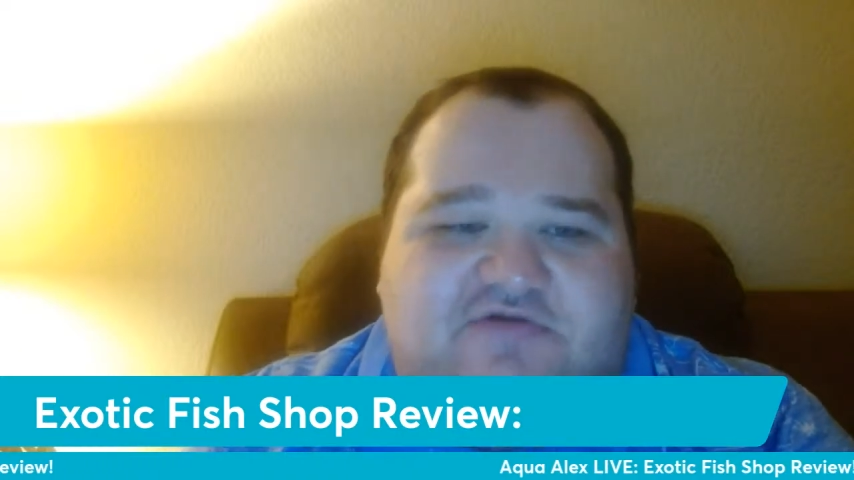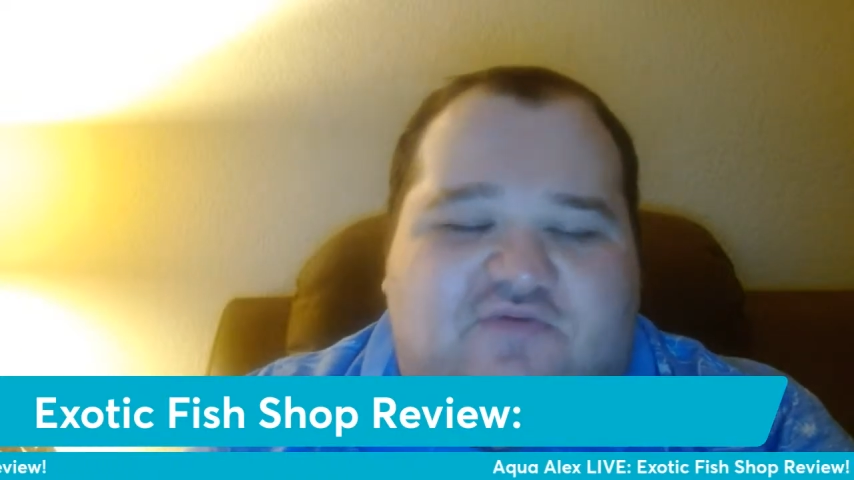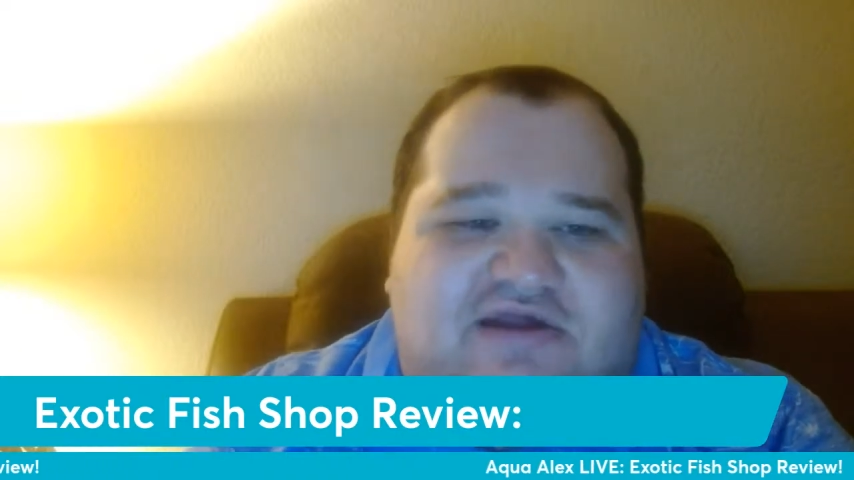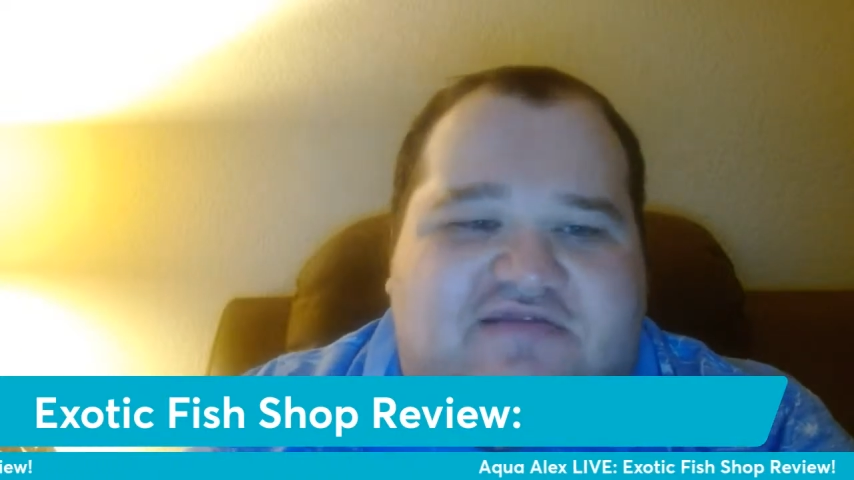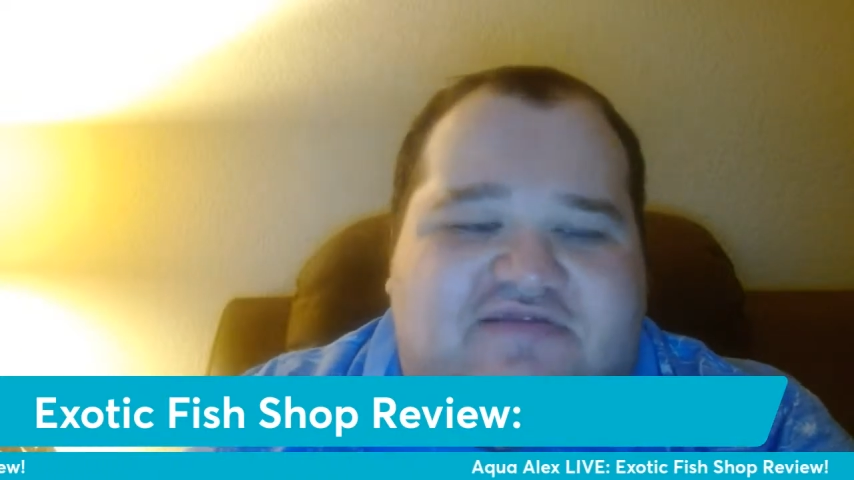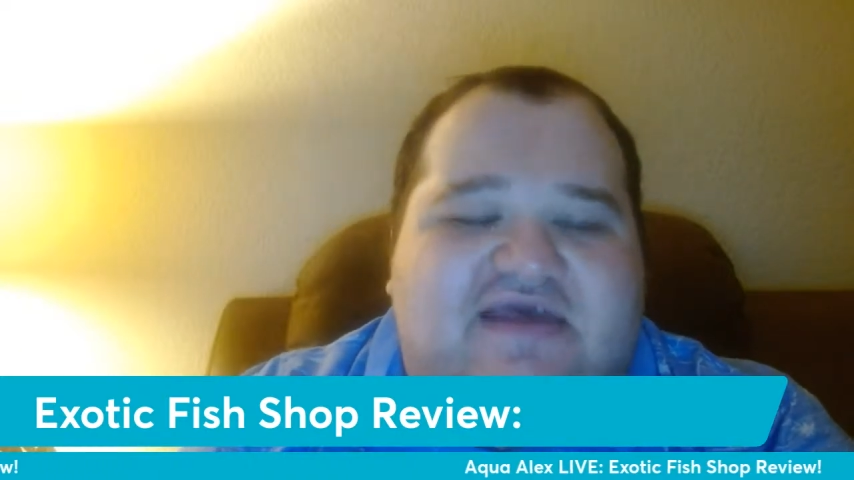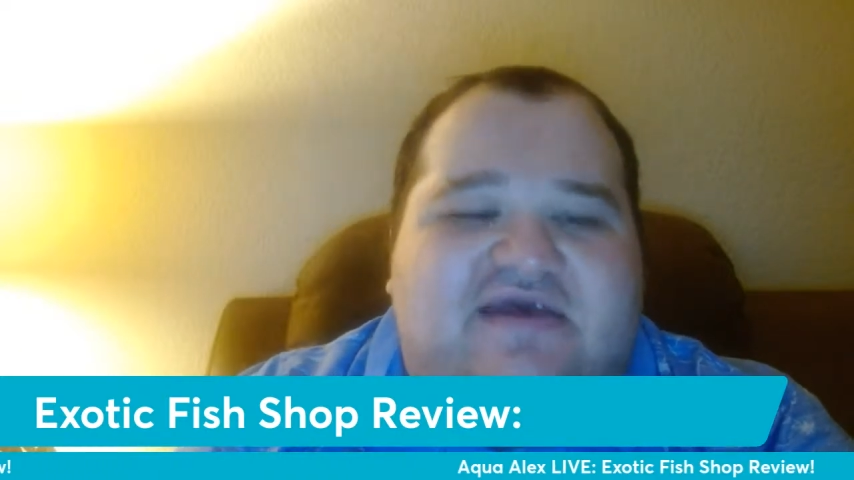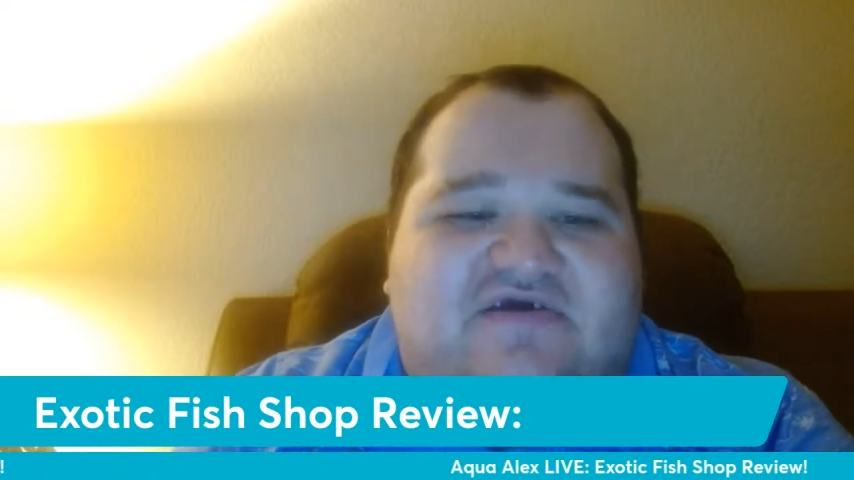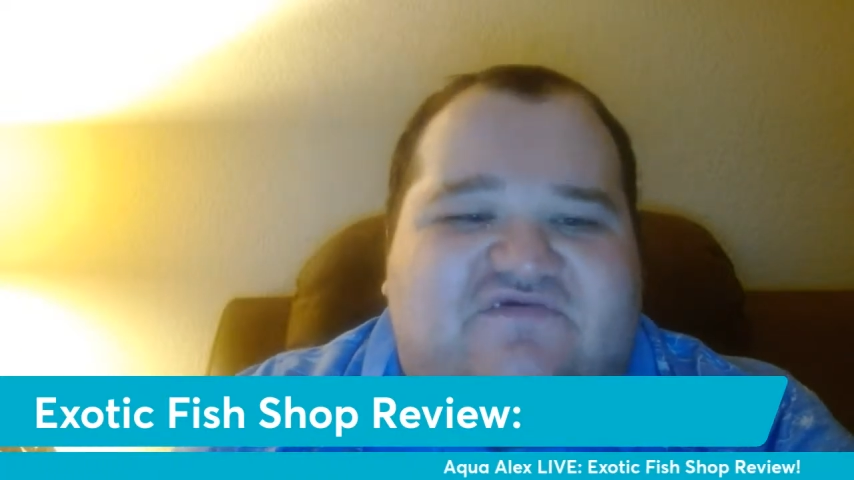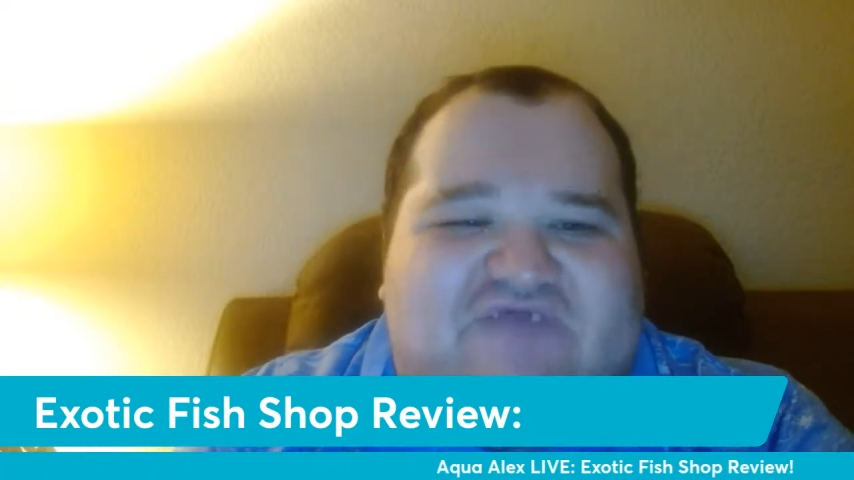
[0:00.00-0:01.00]
with
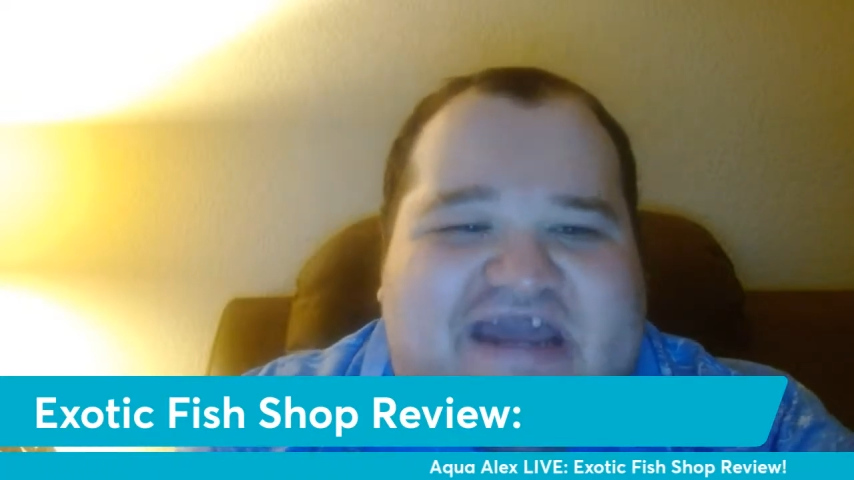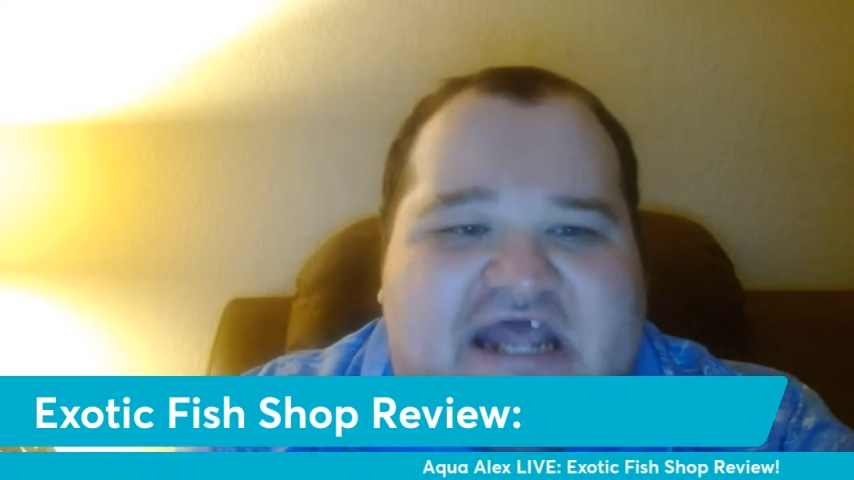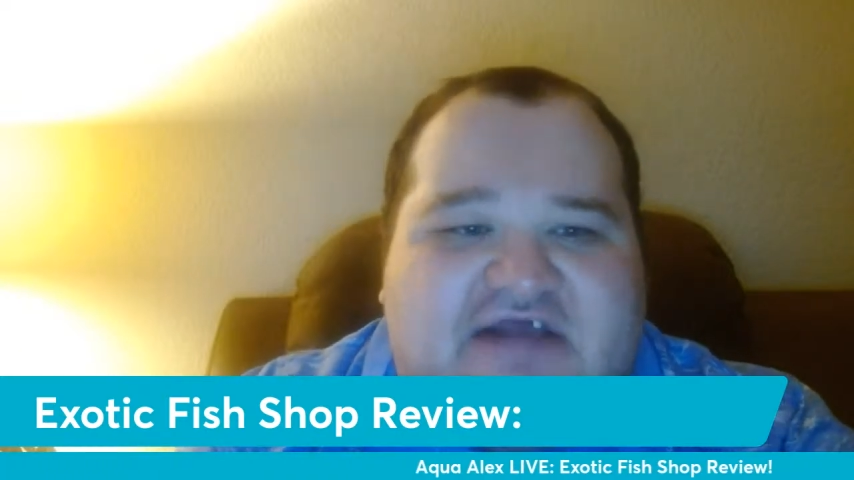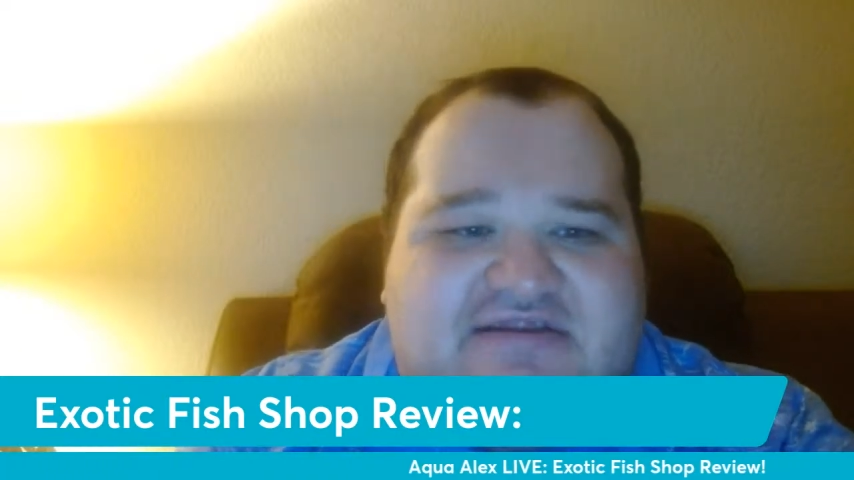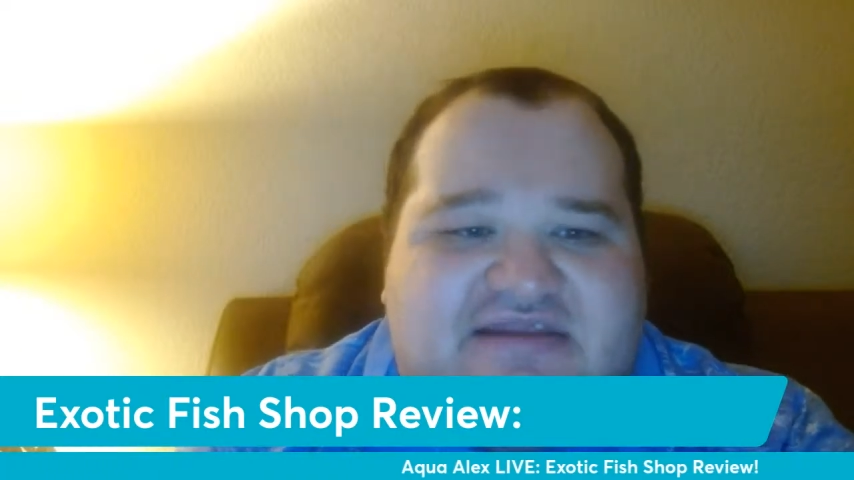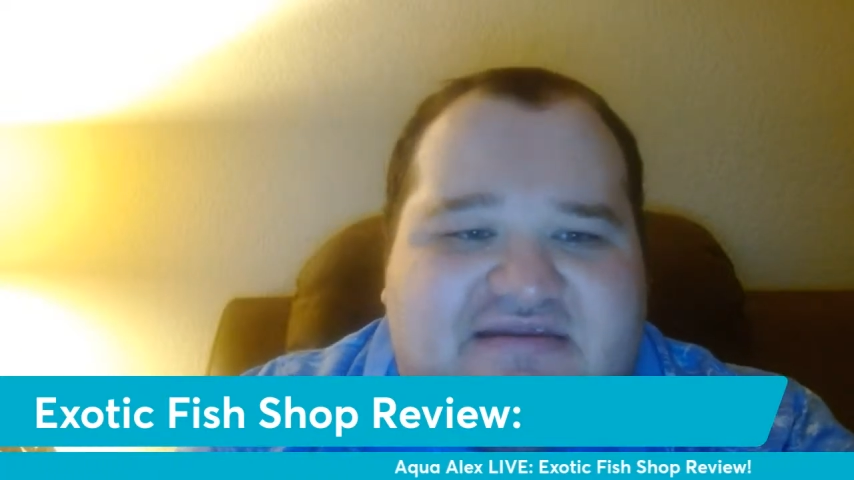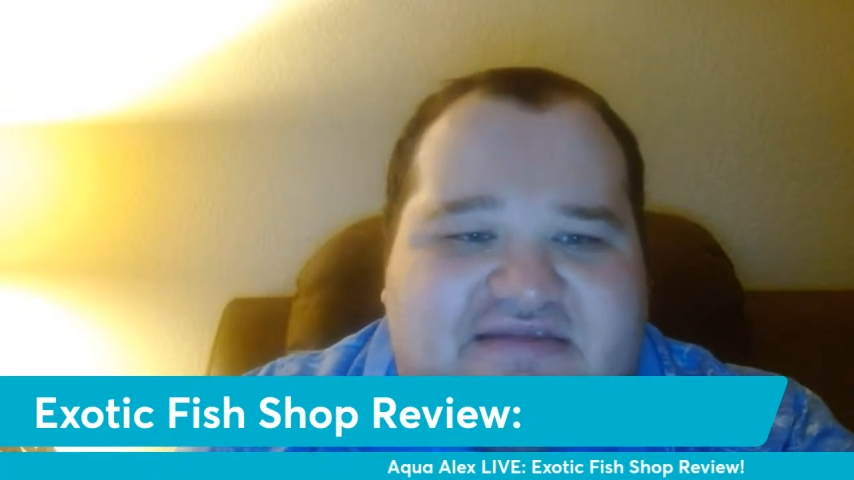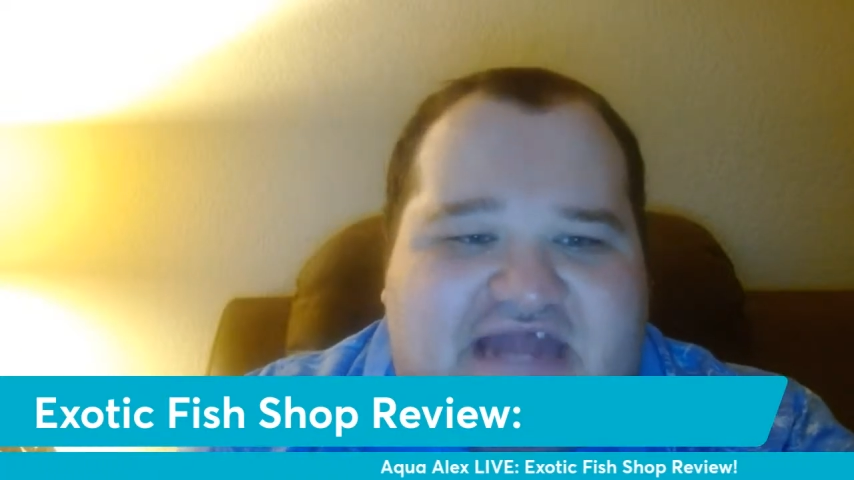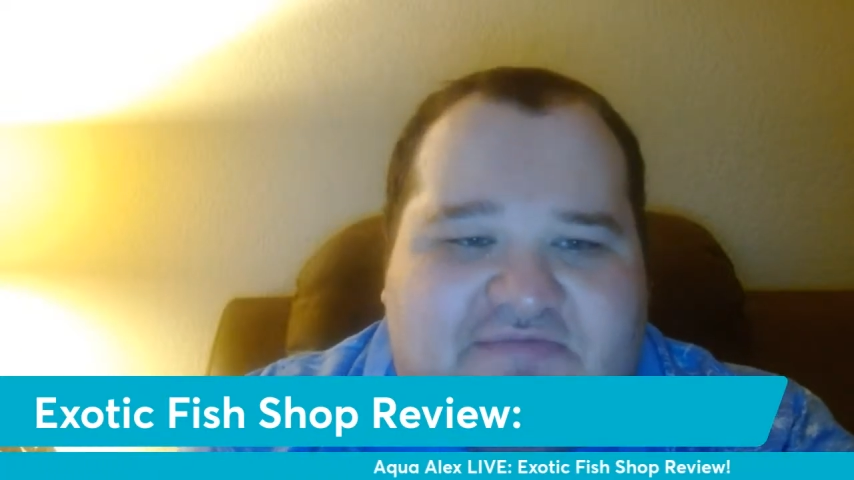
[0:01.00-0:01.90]
FedEx this time